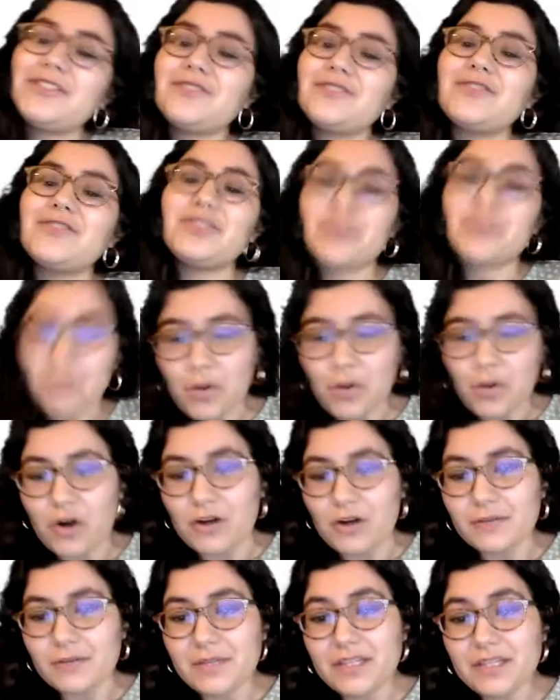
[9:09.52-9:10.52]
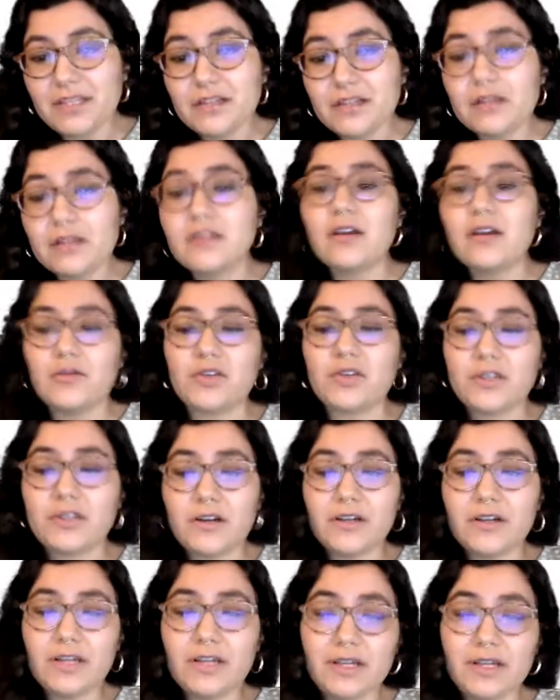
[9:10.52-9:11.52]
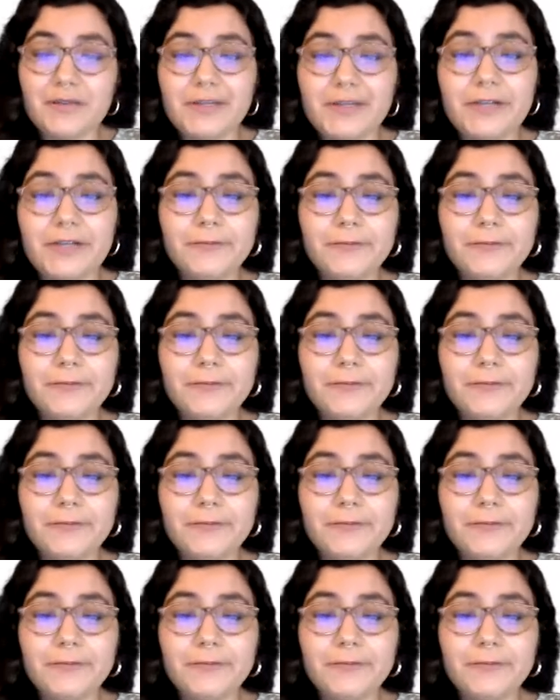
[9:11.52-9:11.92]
of the department that we're talking about.